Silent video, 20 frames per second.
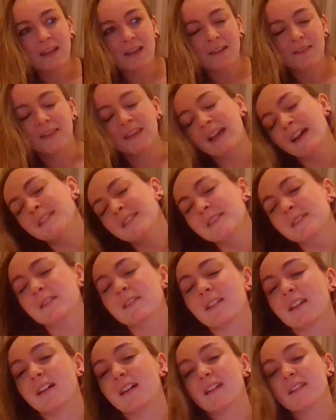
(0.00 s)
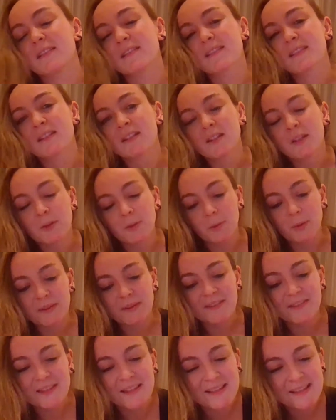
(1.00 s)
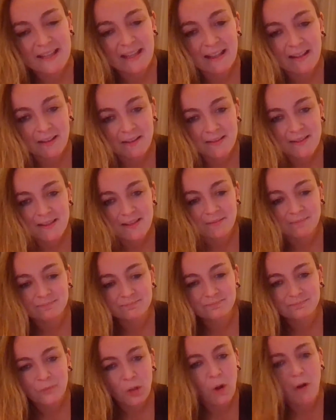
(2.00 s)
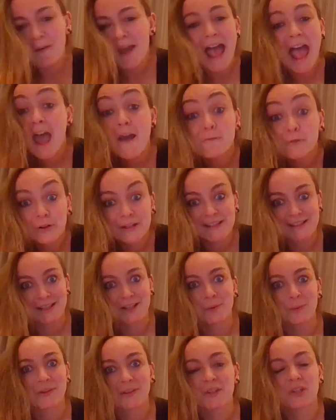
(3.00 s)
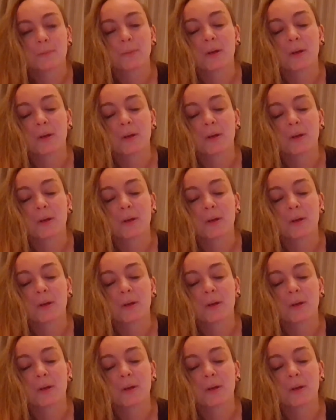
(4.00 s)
The answer lies within the cells, or every cell within your